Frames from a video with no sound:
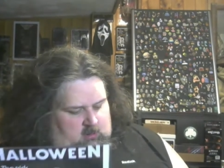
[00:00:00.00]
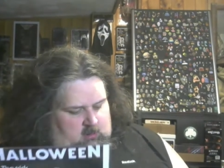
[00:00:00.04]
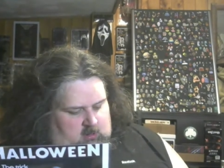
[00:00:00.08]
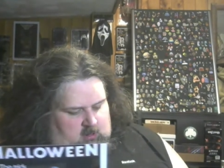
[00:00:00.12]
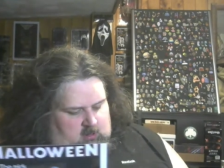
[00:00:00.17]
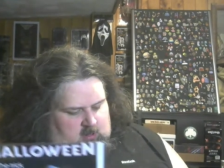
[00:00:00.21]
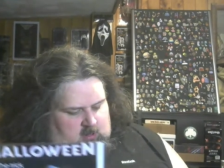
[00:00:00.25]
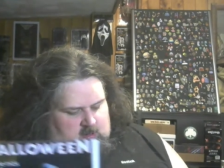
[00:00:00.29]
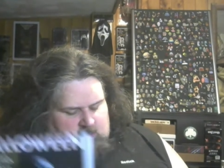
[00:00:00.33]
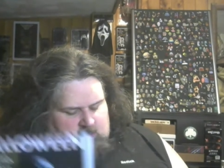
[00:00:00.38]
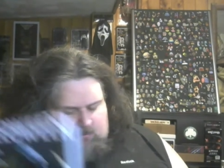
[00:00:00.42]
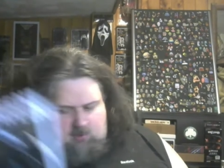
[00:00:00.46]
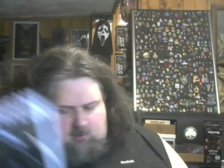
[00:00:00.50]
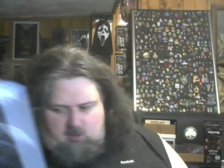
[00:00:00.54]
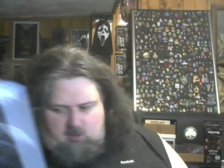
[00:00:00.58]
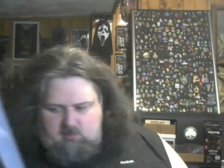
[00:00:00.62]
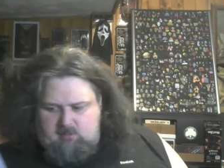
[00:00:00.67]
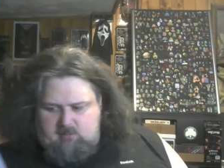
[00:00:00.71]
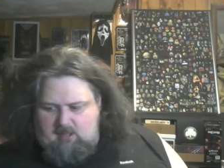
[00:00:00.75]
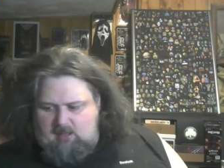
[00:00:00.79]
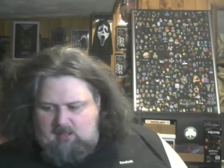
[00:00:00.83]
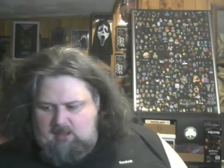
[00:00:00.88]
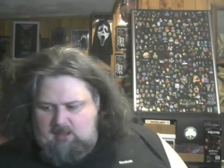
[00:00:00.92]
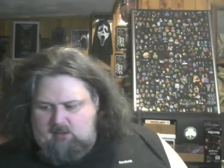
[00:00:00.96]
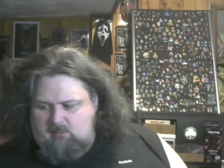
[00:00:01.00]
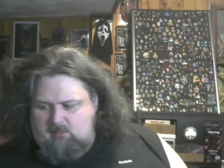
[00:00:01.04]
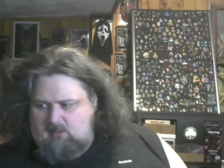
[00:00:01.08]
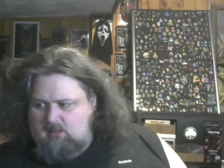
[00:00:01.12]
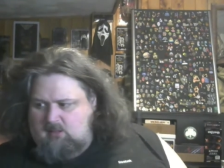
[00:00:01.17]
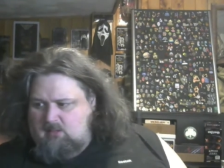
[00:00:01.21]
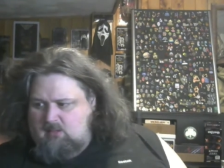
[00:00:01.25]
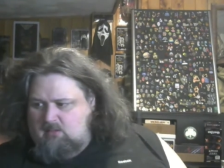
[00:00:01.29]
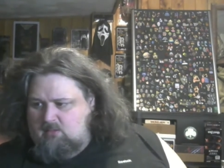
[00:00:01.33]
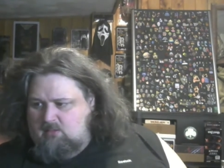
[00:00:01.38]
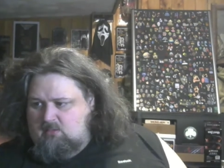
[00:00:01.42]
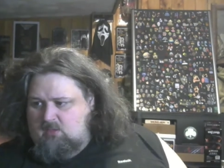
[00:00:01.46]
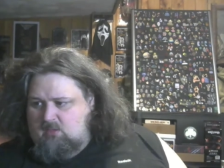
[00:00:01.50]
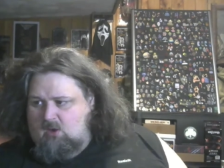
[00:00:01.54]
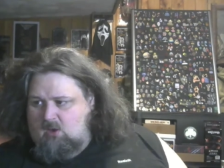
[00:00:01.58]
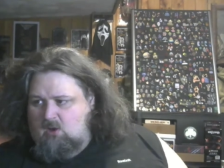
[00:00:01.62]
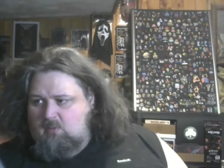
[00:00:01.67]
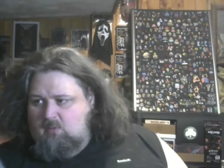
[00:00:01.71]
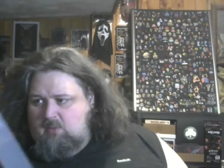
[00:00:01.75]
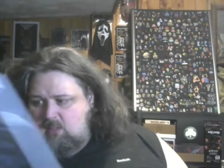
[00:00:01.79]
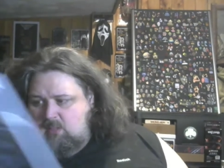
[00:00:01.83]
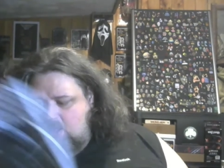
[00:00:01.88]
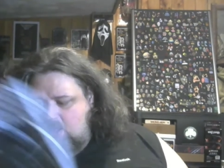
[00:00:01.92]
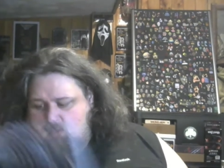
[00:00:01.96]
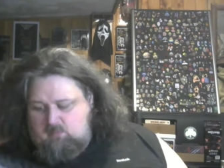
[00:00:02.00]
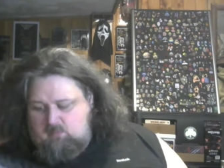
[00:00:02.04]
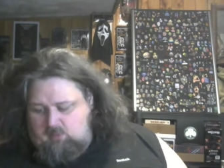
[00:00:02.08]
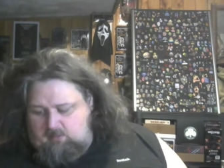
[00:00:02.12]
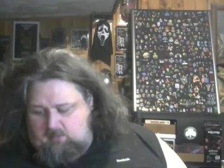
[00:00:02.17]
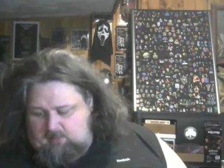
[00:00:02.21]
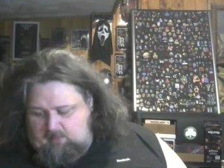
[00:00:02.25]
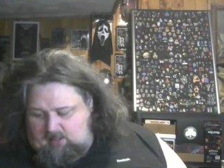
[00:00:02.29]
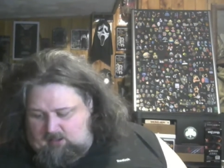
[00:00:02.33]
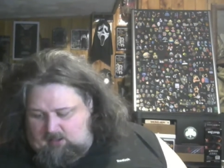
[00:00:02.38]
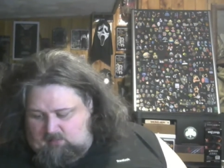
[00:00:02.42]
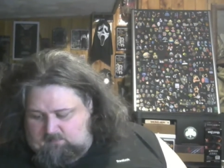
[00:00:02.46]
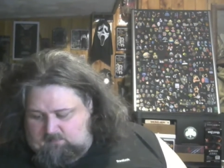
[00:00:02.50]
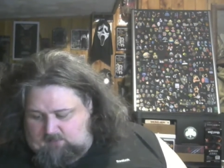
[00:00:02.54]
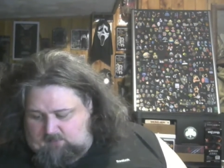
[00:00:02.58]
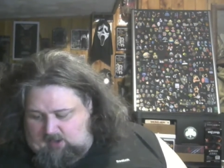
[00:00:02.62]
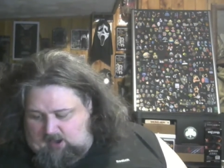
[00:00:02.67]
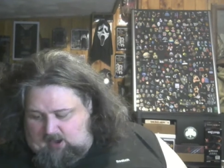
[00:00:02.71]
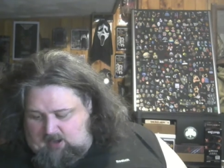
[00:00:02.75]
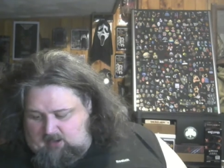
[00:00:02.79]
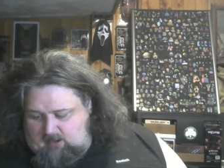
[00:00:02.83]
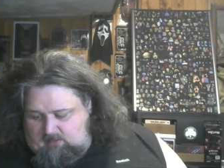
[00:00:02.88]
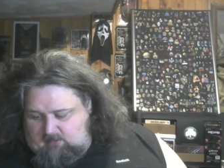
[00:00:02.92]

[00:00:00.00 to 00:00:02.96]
is the most. Now, I don't think there's cert with this one, but that's fine.